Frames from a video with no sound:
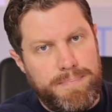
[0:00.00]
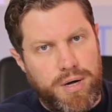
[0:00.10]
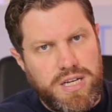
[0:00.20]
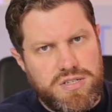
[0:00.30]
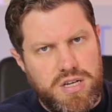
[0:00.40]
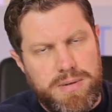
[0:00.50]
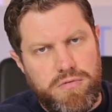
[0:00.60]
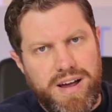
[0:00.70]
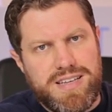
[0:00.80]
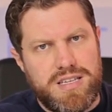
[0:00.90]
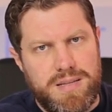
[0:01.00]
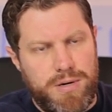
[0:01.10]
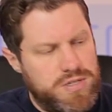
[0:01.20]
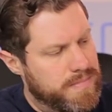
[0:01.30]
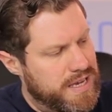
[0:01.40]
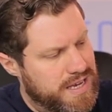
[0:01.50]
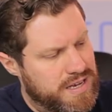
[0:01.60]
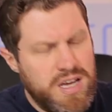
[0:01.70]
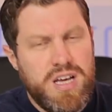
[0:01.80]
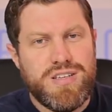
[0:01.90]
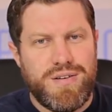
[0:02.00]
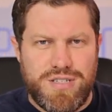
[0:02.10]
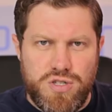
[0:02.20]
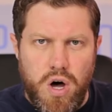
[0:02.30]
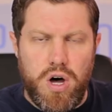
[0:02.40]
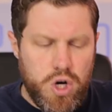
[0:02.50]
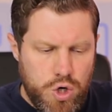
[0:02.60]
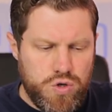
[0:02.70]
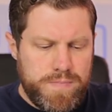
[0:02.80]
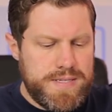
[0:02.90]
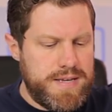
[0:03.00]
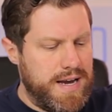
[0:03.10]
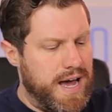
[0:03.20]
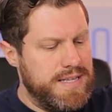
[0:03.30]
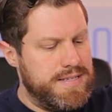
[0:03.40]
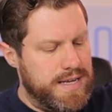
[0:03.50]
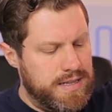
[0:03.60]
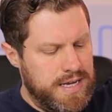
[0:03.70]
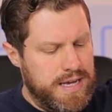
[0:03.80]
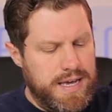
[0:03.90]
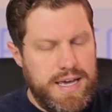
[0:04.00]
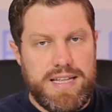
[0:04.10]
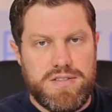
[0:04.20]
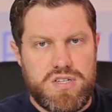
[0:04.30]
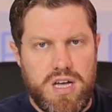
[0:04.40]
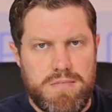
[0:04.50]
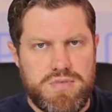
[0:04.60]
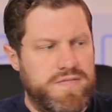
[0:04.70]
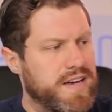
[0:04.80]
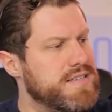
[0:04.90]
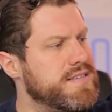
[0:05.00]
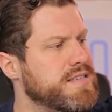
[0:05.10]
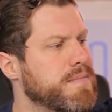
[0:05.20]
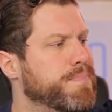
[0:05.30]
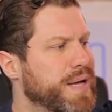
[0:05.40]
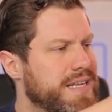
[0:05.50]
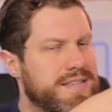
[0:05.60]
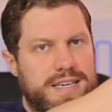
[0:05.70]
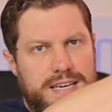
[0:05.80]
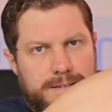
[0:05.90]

body's gonna be right at the bottom here. So it's not 100% ideal in terms of accessibility.